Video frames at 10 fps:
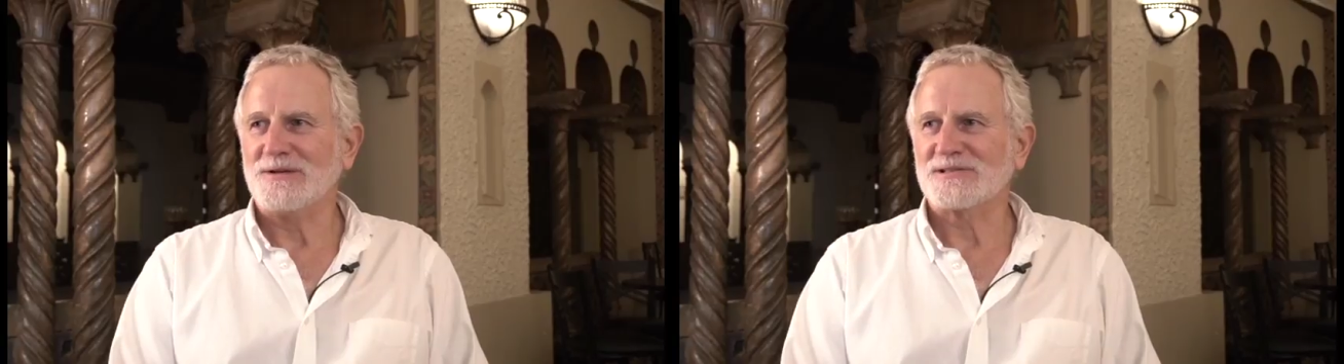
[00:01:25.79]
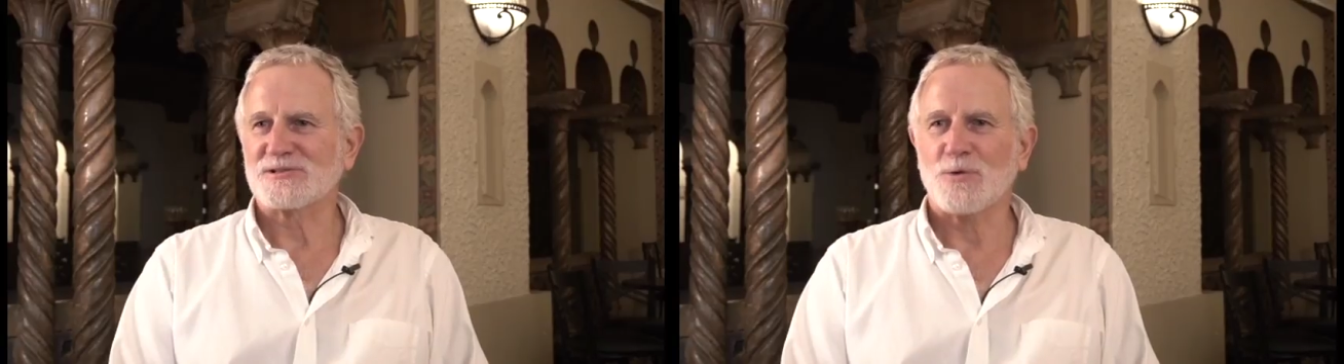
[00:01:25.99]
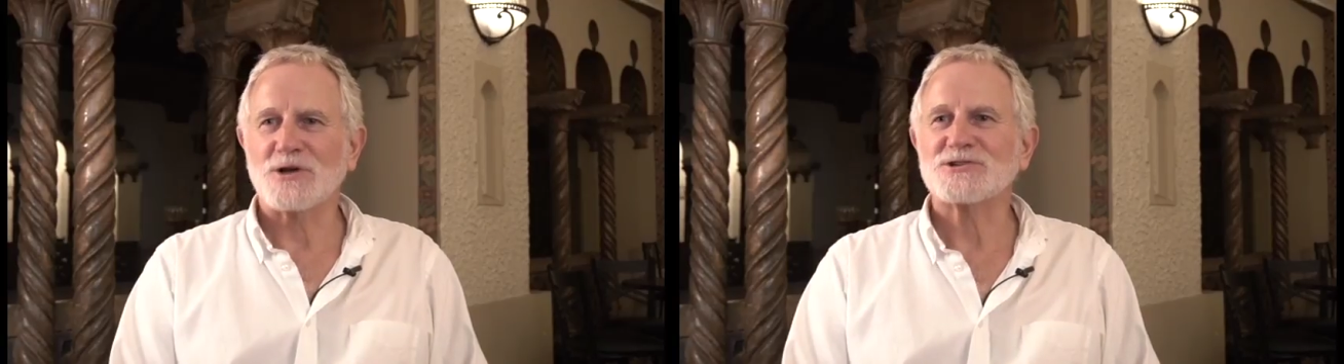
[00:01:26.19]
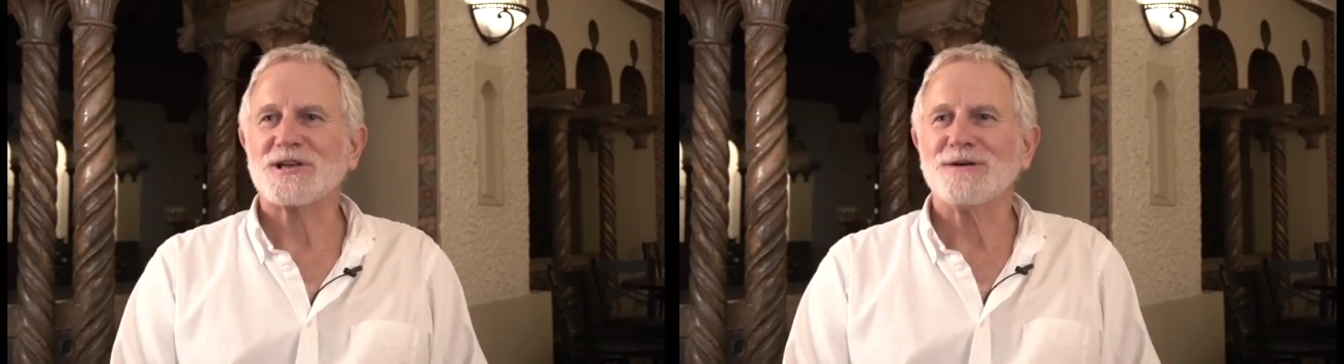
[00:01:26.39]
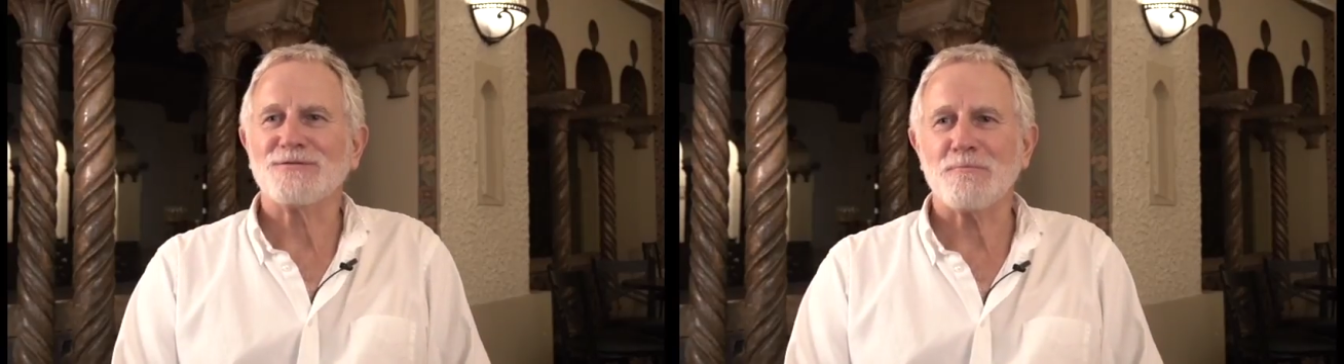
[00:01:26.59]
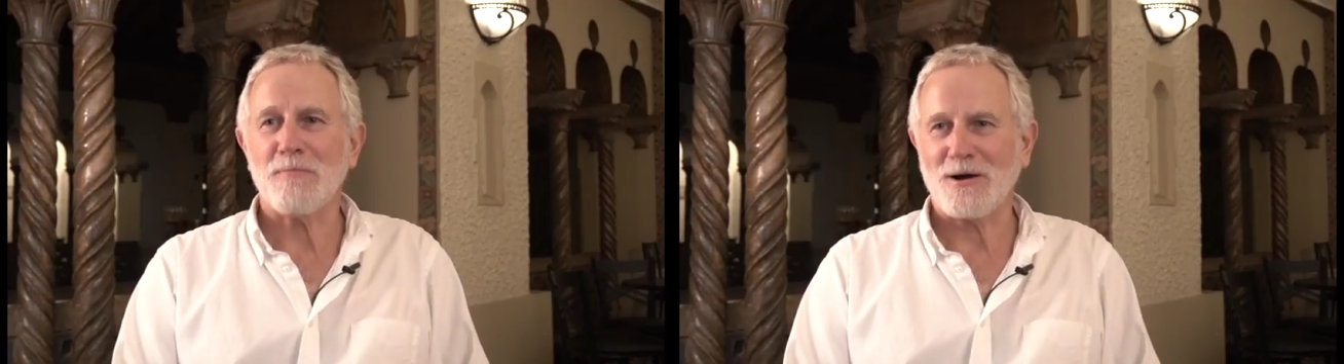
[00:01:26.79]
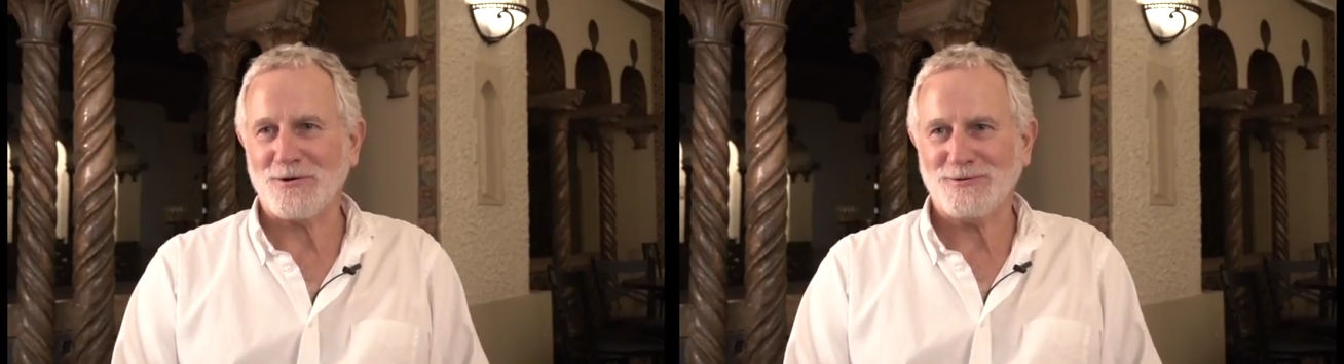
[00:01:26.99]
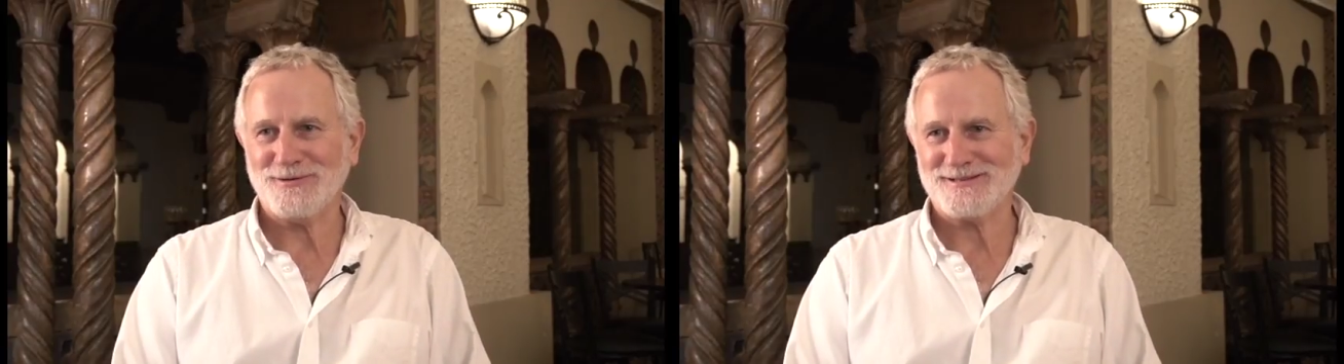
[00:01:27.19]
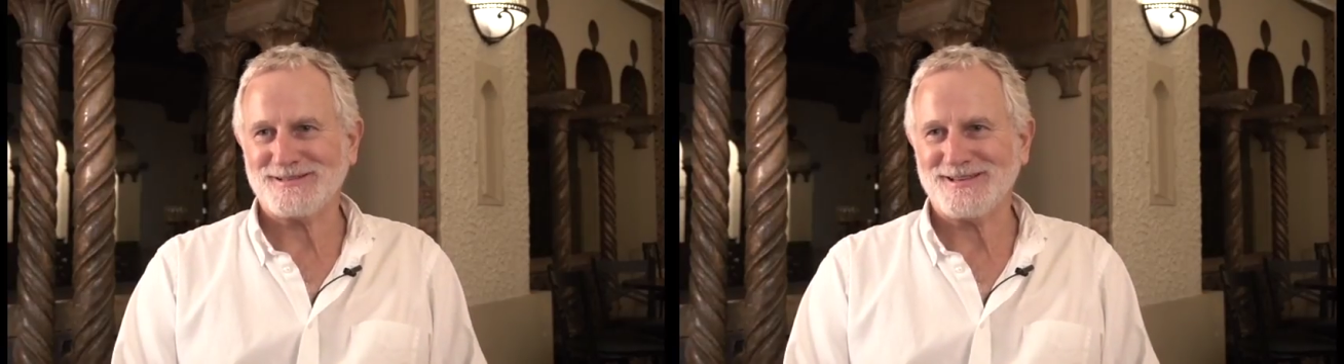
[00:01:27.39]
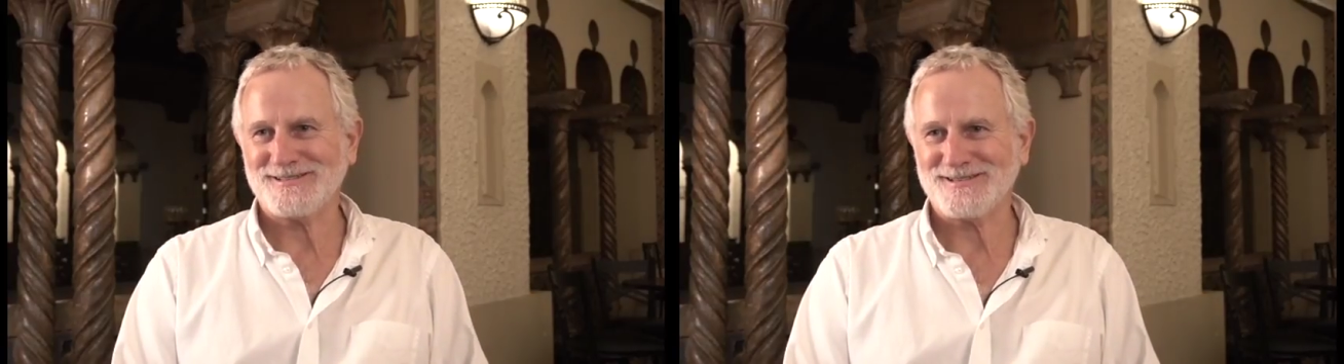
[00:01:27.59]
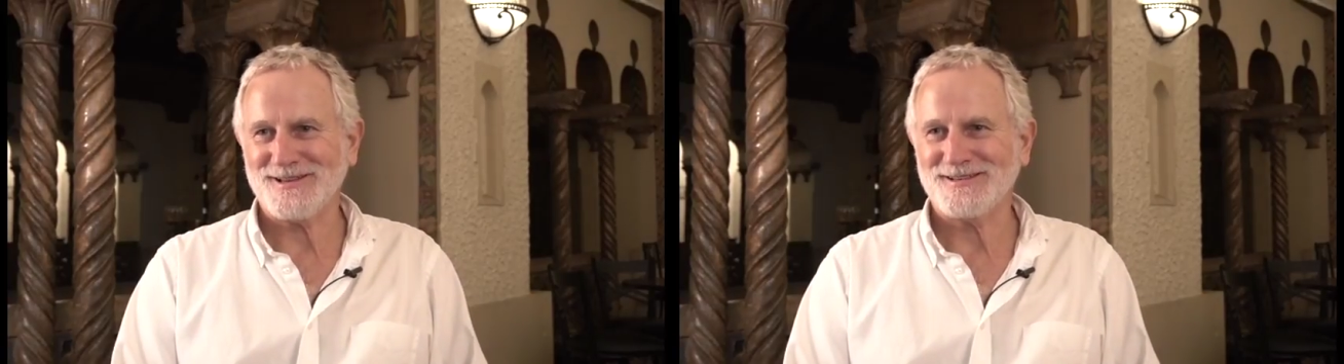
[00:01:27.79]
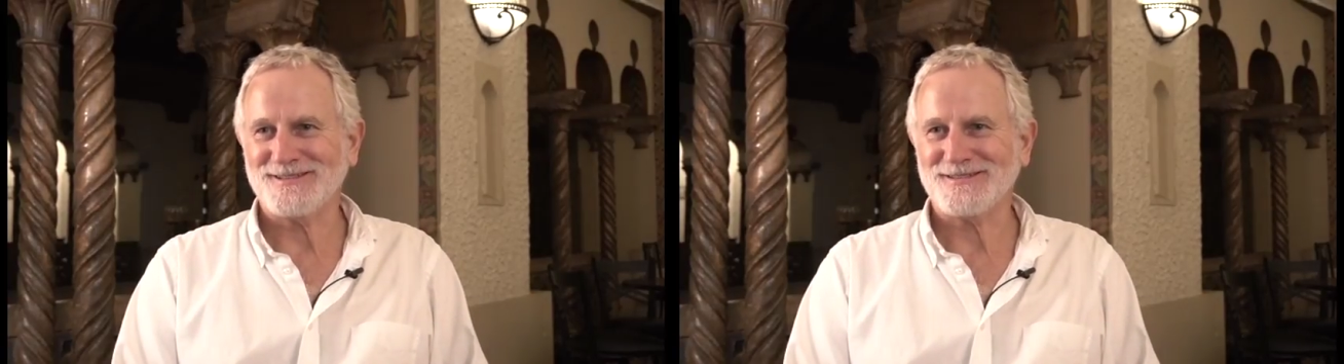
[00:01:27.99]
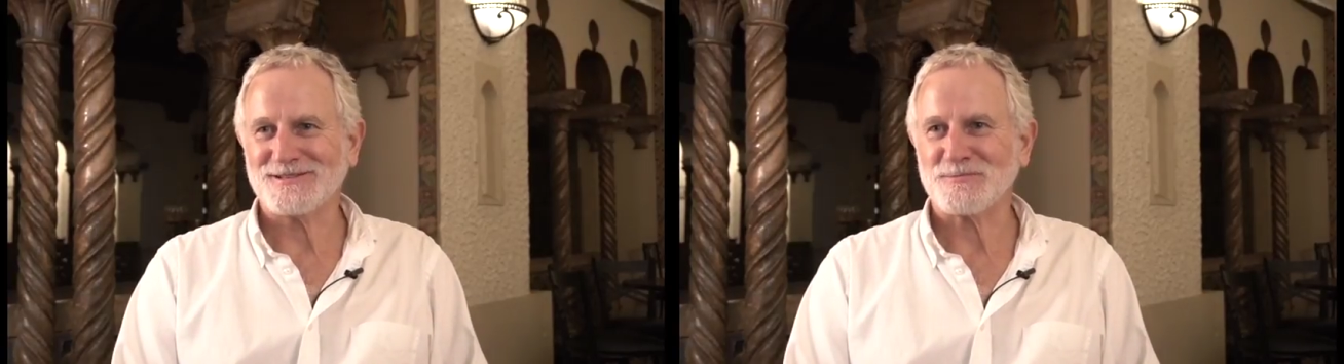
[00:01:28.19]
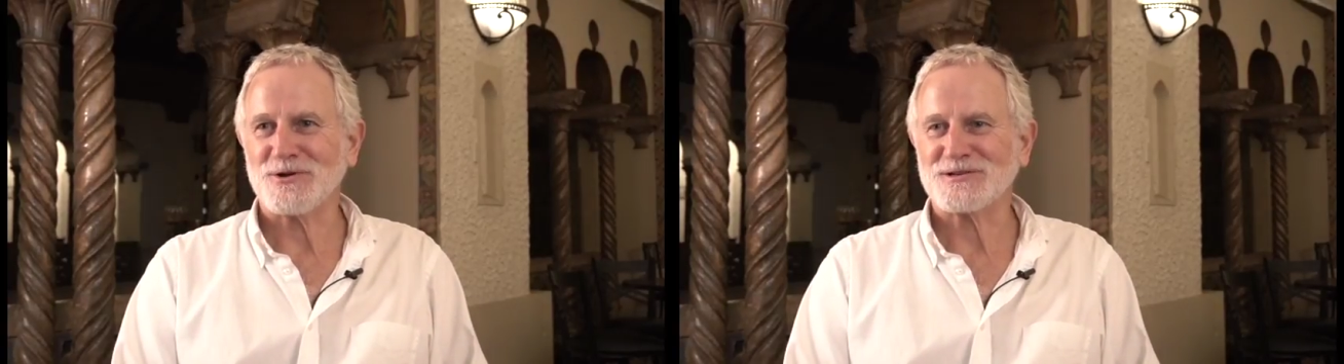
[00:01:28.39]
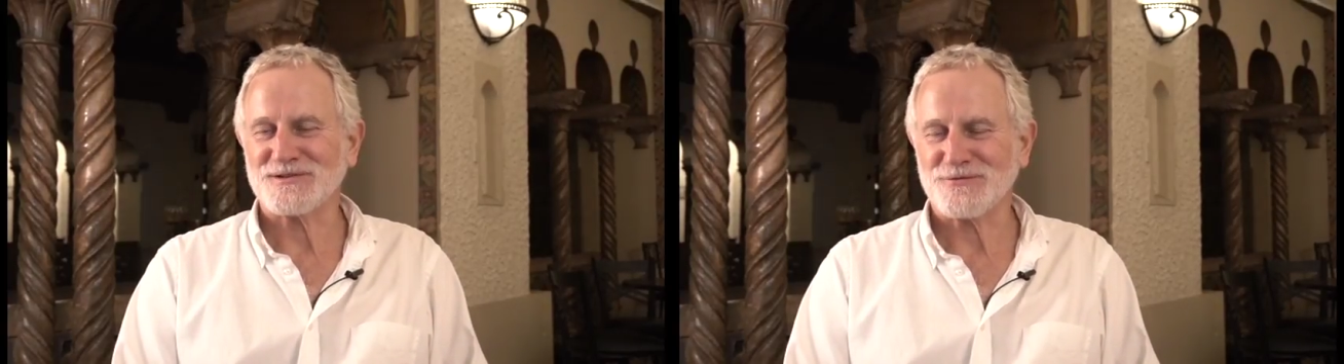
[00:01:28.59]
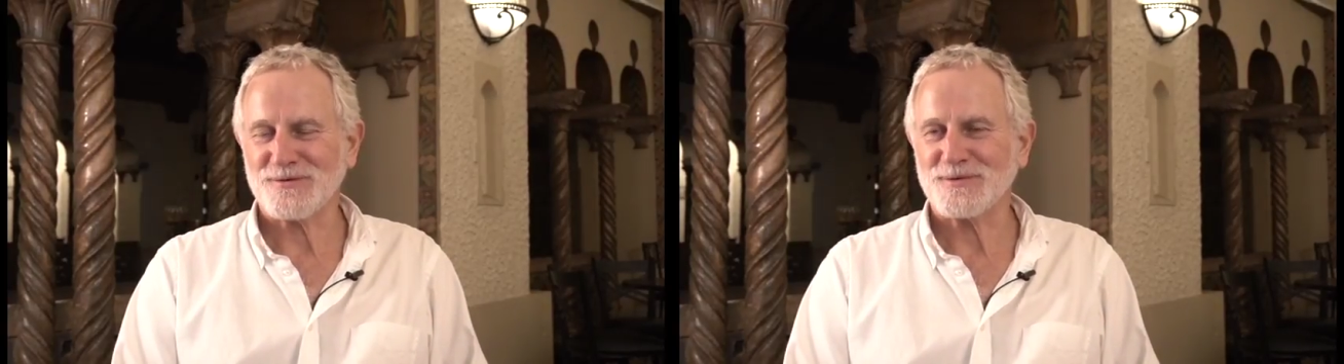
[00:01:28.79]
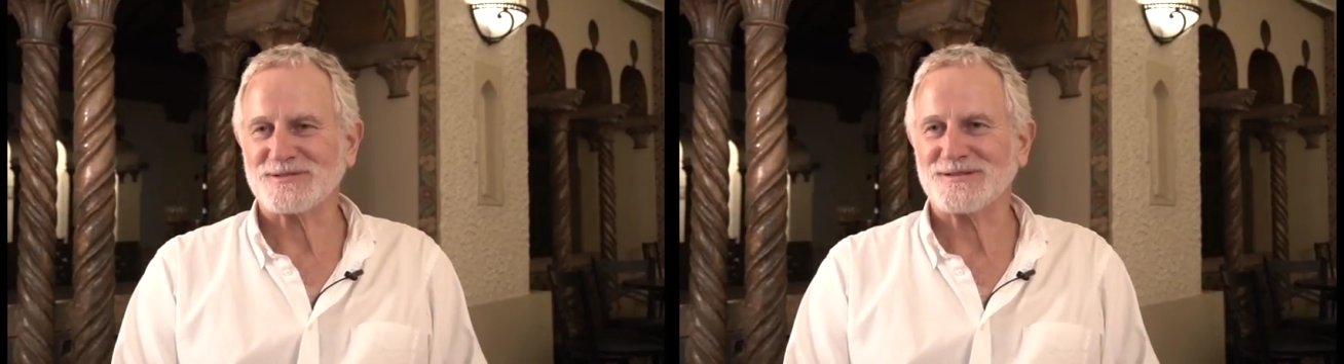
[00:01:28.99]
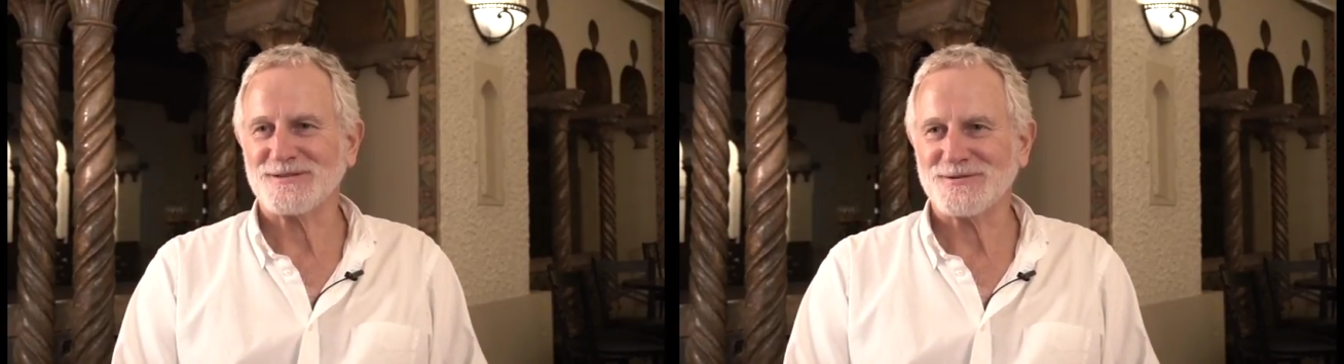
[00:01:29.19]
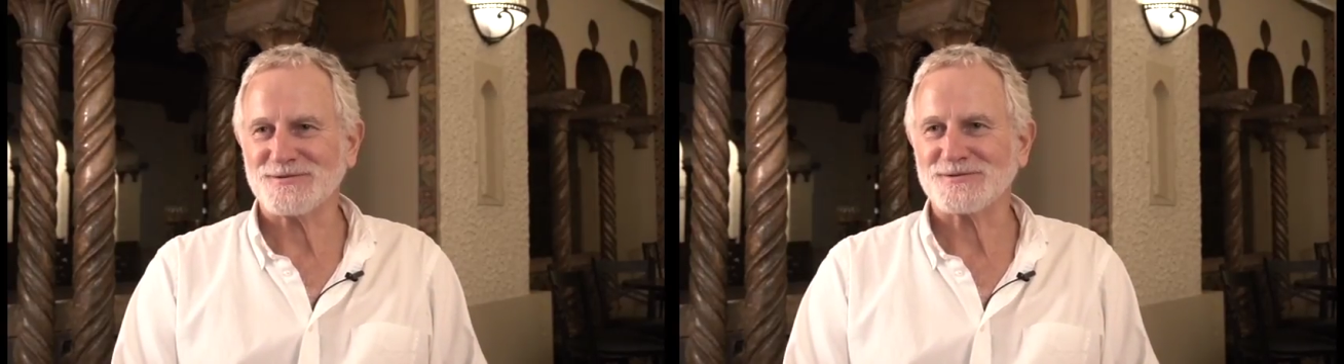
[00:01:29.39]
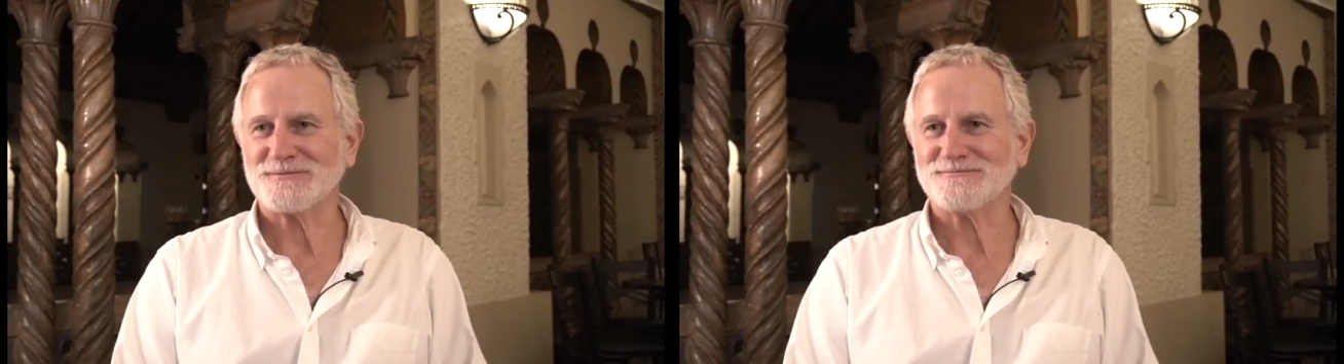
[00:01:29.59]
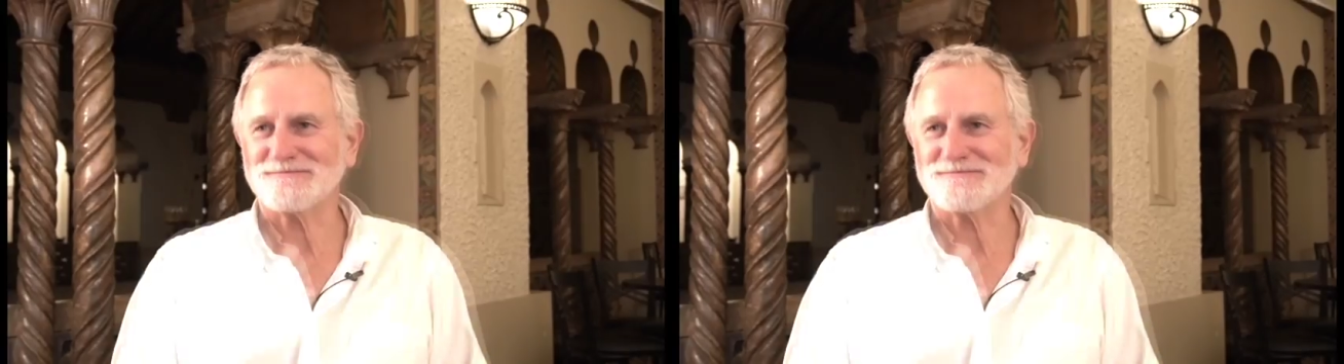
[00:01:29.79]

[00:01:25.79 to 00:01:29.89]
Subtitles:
swashing of the buckle, as they say, in this production of Three Musketeers.